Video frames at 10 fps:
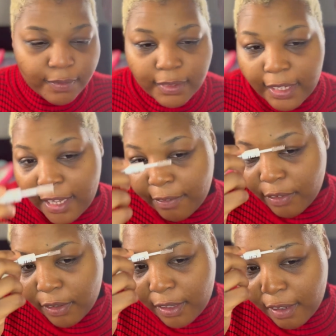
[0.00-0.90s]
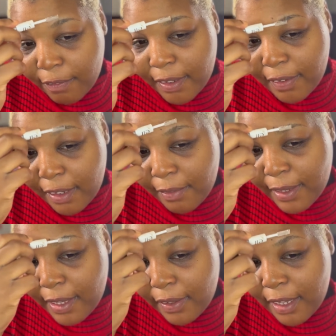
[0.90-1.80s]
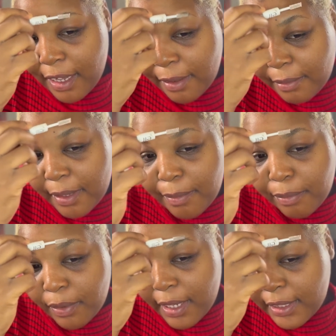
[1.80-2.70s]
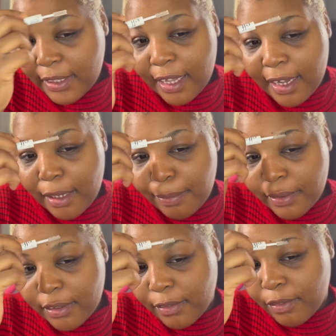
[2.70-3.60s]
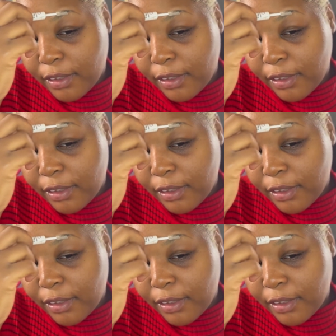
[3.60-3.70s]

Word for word: They have grown out very well. I'm impressed. I approve.